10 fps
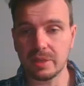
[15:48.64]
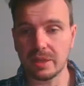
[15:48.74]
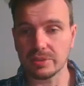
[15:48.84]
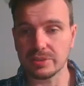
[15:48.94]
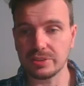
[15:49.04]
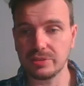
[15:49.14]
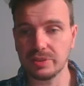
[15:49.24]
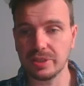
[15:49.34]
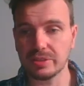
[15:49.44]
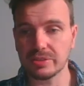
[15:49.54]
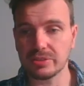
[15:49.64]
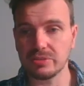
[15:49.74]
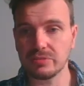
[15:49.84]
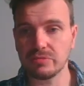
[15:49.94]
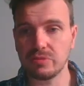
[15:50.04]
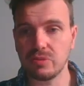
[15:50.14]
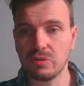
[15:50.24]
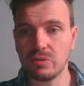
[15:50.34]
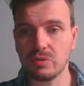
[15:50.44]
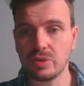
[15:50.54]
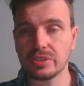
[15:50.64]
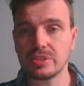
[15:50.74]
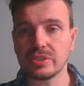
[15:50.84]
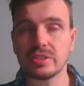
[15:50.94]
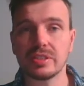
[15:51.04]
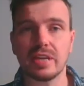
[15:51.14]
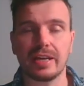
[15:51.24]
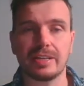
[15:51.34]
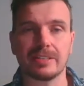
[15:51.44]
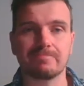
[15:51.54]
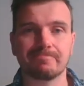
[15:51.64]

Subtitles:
I'll see you again soon for question 9.